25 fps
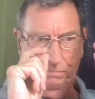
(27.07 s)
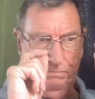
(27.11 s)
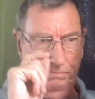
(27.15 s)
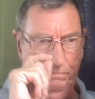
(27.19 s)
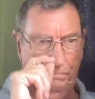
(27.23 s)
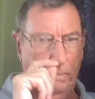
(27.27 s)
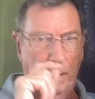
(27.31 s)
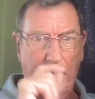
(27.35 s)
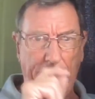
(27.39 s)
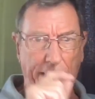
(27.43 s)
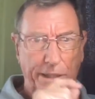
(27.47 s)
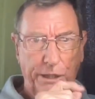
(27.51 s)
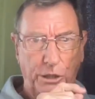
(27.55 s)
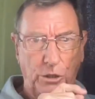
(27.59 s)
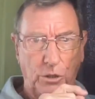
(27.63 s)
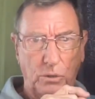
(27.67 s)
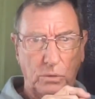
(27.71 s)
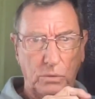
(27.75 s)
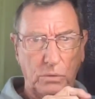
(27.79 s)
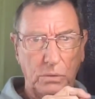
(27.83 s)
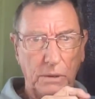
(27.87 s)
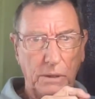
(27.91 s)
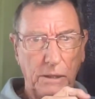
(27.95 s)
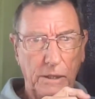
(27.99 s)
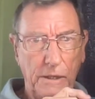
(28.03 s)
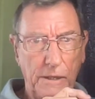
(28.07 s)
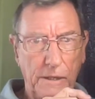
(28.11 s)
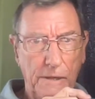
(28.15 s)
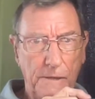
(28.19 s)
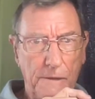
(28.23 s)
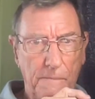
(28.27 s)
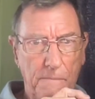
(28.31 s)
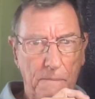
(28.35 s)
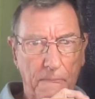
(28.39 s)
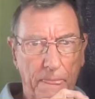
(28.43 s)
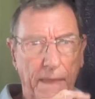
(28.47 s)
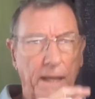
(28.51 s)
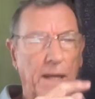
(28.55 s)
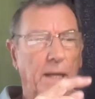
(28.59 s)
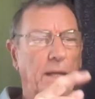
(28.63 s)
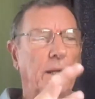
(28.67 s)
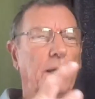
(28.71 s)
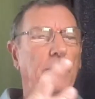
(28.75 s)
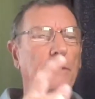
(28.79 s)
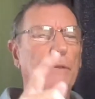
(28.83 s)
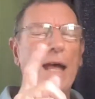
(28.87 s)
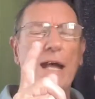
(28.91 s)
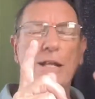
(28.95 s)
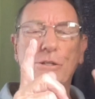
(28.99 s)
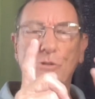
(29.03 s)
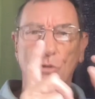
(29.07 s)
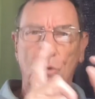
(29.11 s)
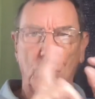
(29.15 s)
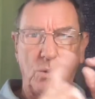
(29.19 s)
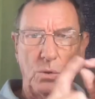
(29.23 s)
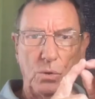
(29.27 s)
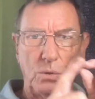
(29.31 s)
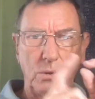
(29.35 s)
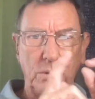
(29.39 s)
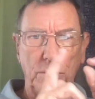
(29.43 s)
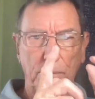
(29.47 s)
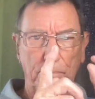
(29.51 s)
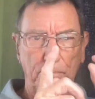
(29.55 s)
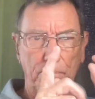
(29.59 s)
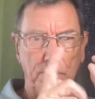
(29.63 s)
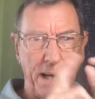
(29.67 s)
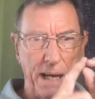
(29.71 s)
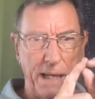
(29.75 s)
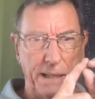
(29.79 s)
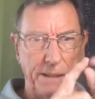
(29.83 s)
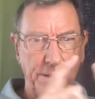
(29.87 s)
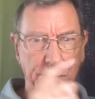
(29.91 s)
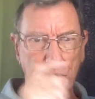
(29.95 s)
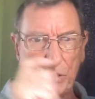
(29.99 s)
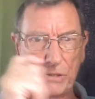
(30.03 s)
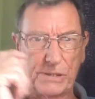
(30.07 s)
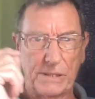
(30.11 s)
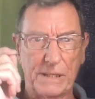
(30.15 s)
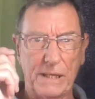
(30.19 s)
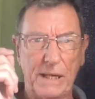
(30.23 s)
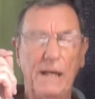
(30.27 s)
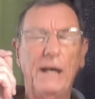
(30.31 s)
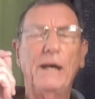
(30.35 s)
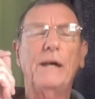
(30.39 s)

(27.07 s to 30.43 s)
particle, and that's all that matters,